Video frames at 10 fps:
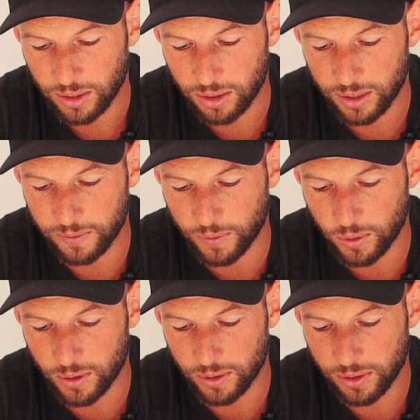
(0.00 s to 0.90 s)

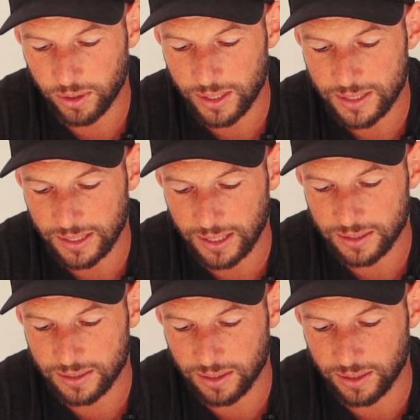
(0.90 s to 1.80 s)
34,
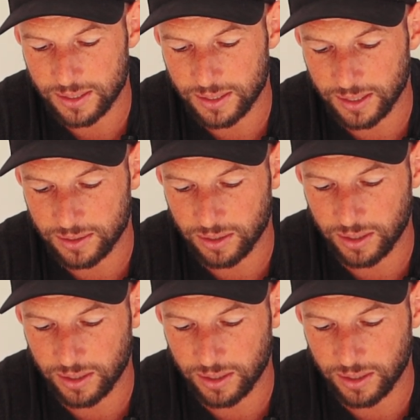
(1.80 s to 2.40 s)
36, 36,